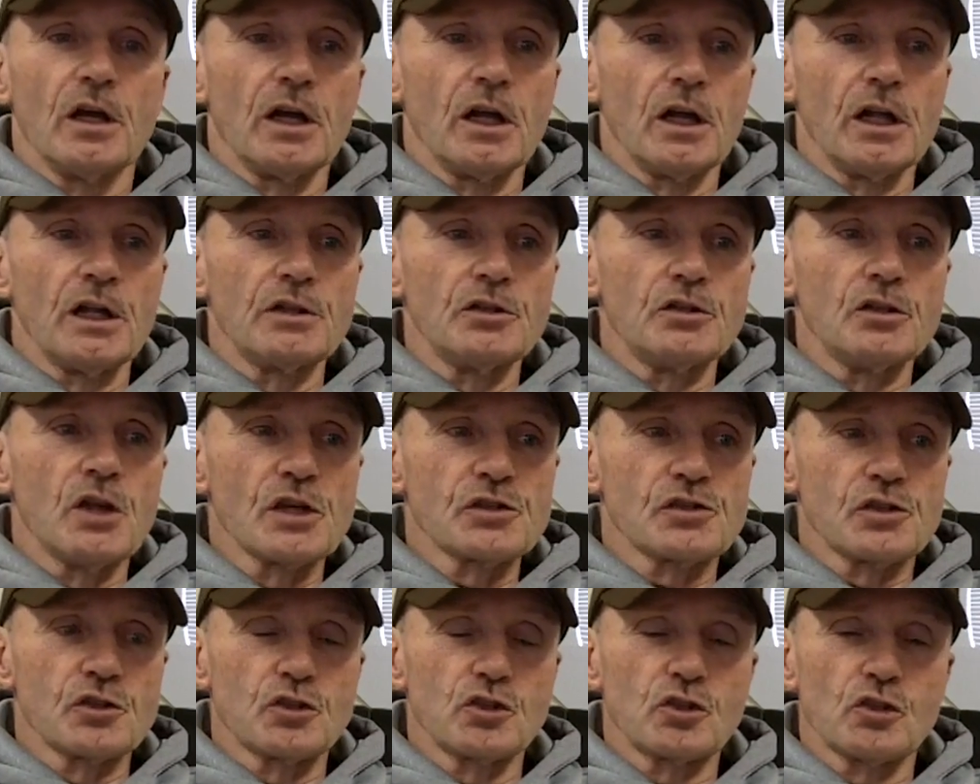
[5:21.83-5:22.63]
uh, it
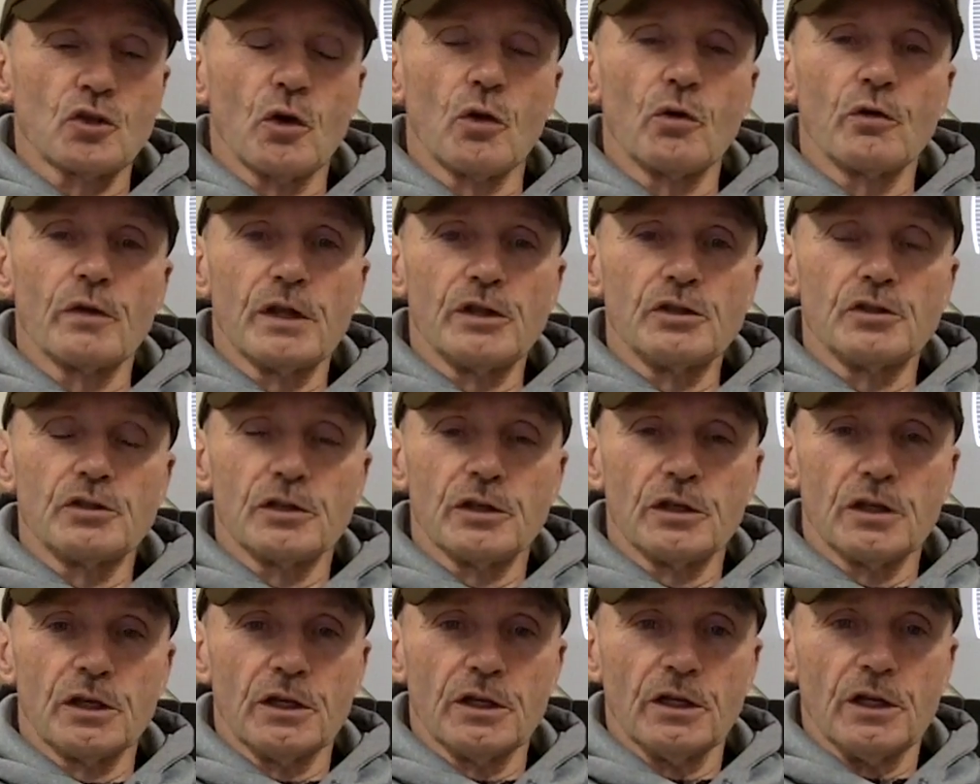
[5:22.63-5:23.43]
doesn't show
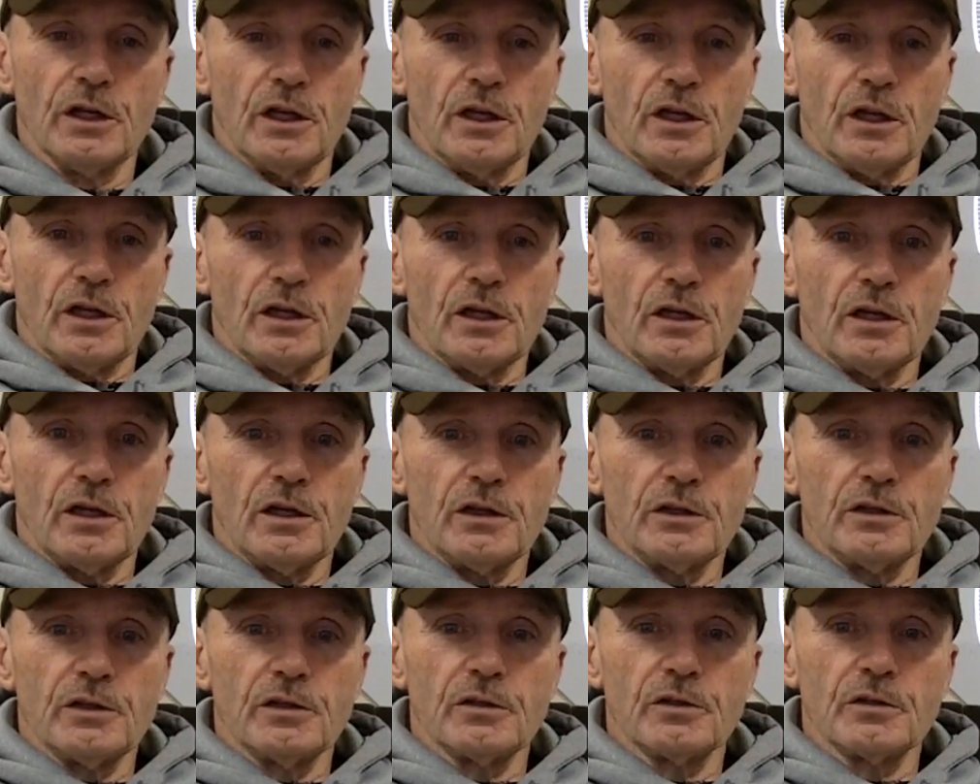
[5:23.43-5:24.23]
that
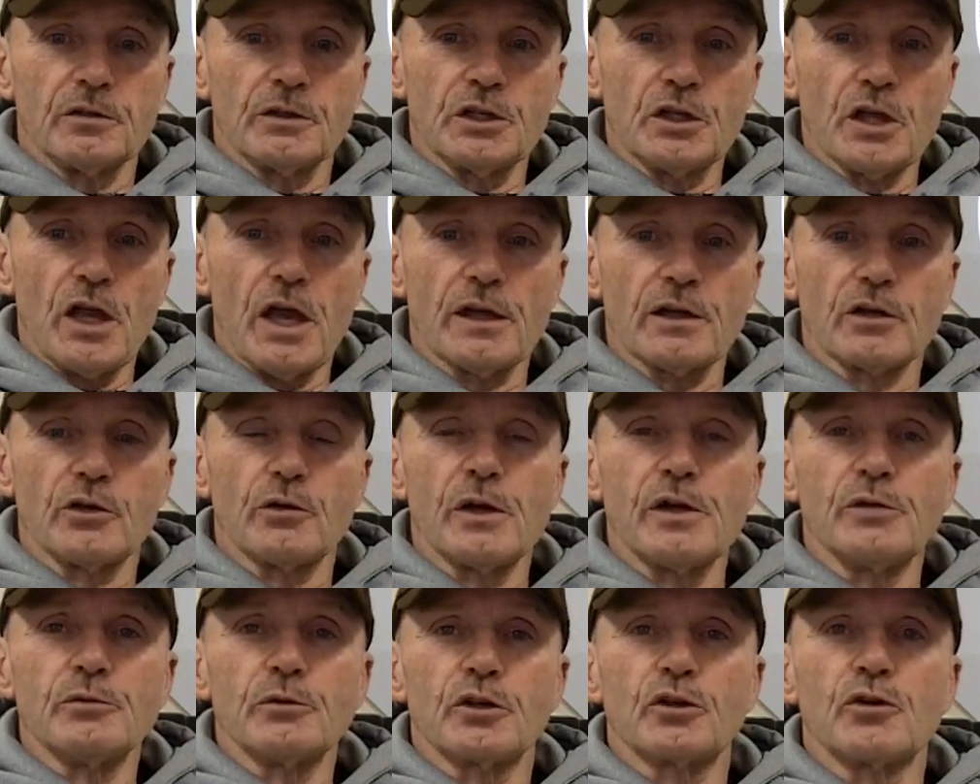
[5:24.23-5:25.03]
uh, you know, you had a
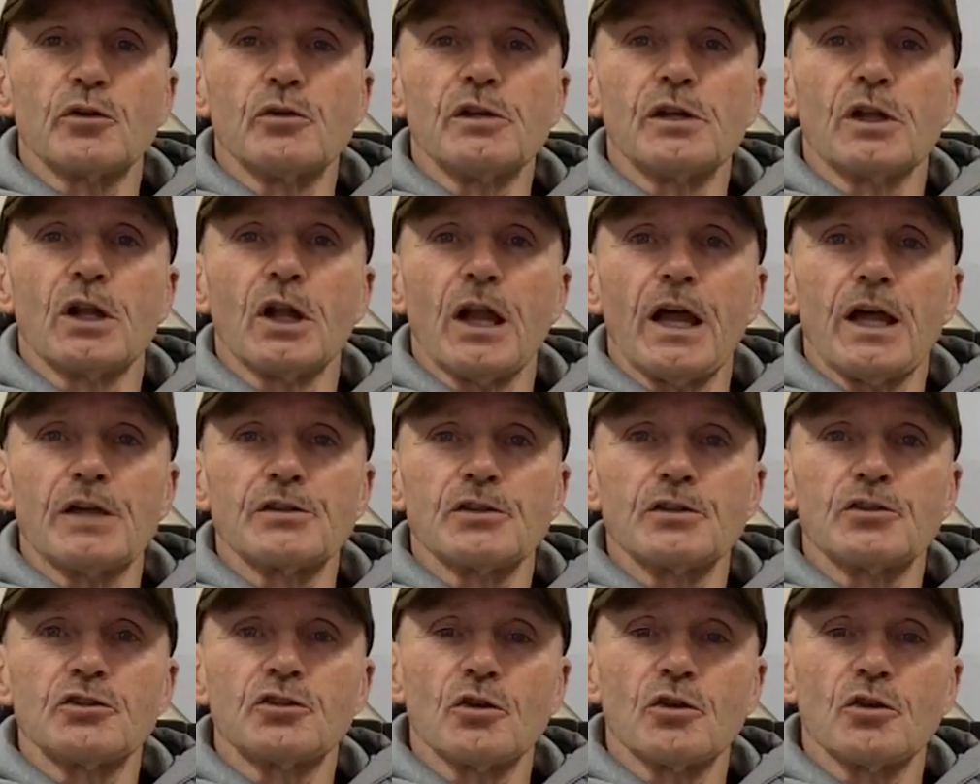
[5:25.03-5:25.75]
great recruiting class.